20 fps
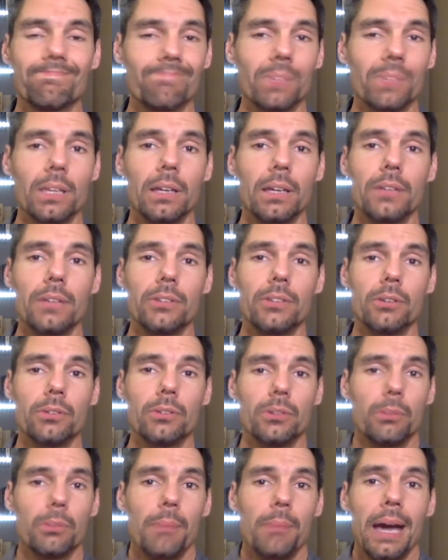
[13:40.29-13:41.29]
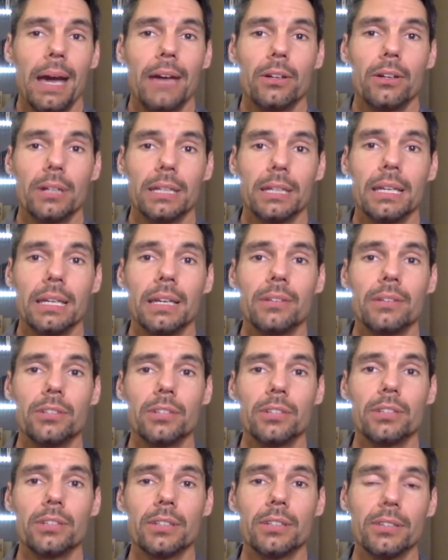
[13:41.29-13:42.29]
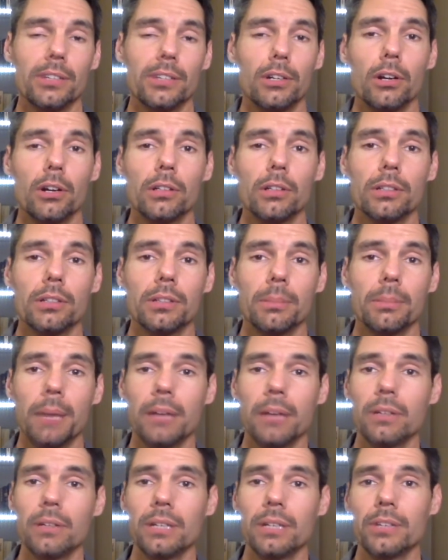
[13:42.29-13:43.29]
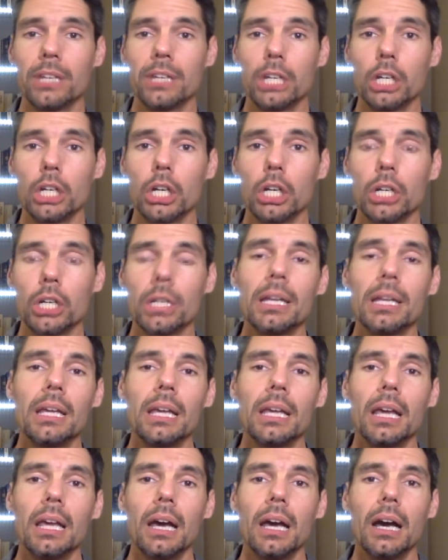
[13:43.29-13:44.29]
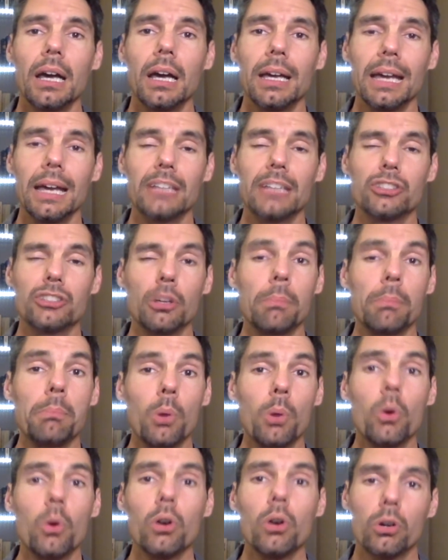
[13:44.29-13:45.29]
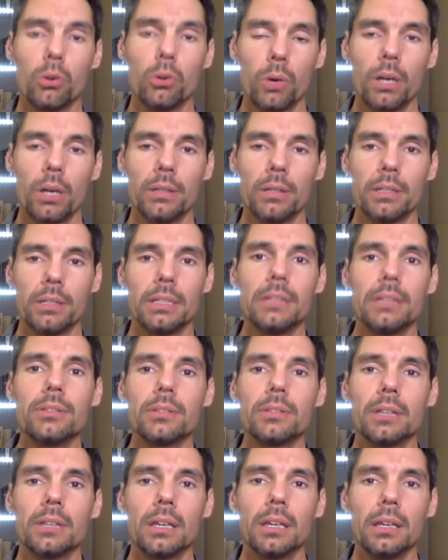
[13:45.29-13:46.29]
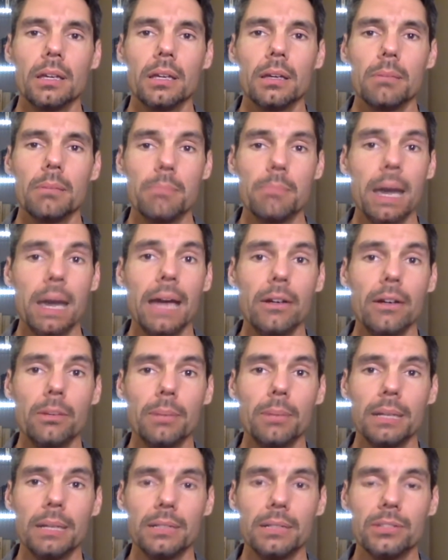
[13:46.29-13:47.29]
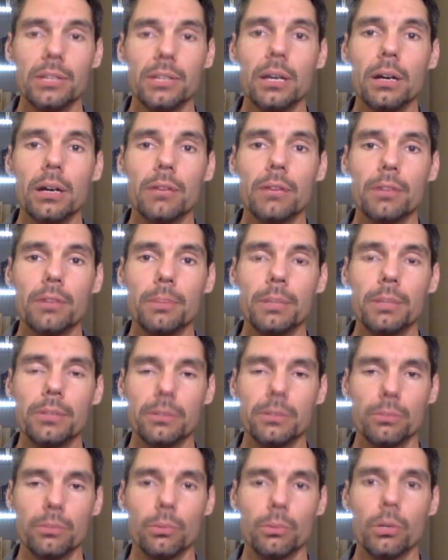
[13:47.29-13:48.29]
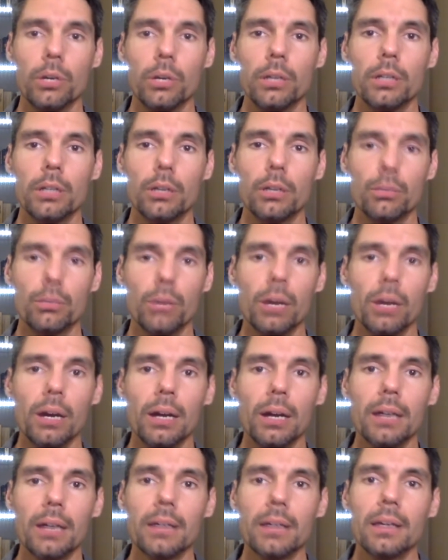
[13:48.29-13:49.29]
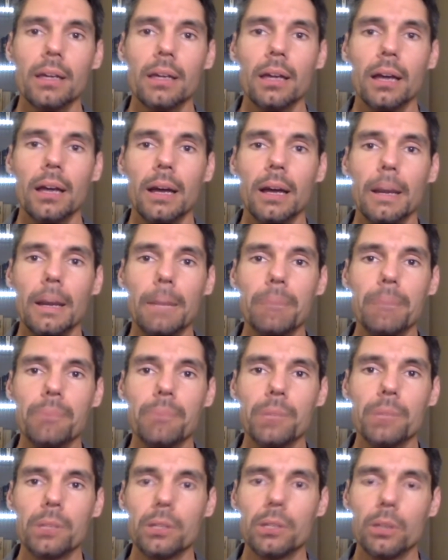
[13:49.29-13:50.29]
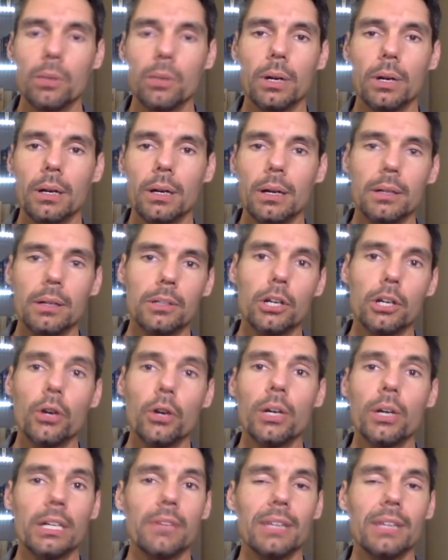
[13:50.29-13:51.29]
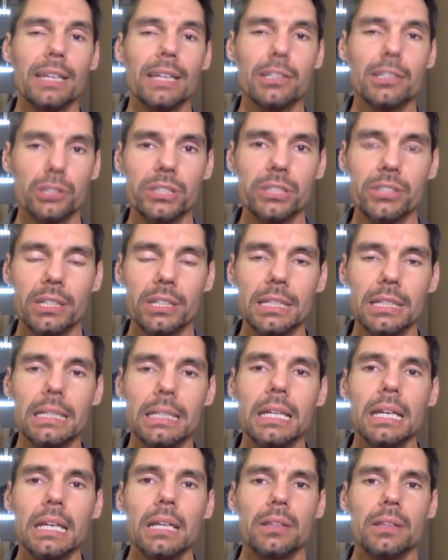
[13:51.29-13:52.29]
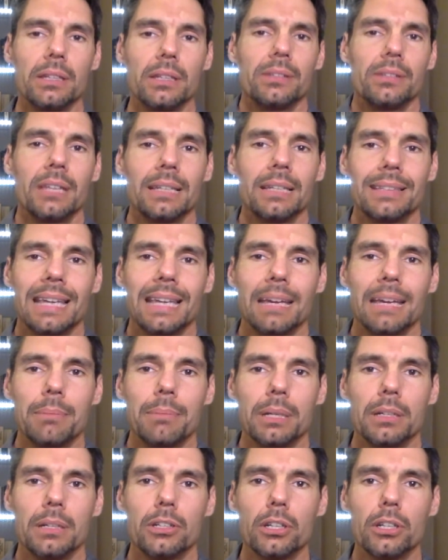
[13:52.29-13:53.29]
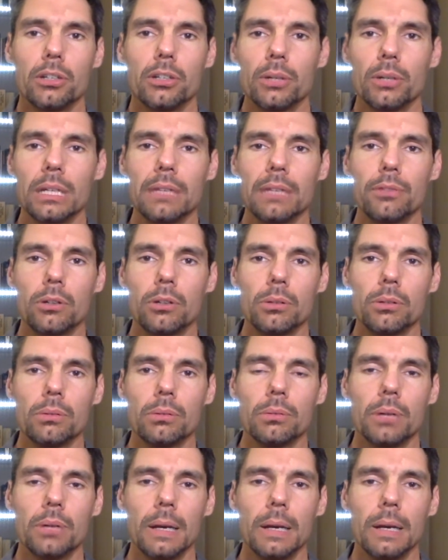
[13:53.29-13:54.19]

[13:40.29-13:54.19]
Okay, so matter, again, just as I said earlier that matter is inert, it has no moral qualities. Matter by itself, a piece of wood, a rock, a current of electricity, these things can't be good or evil,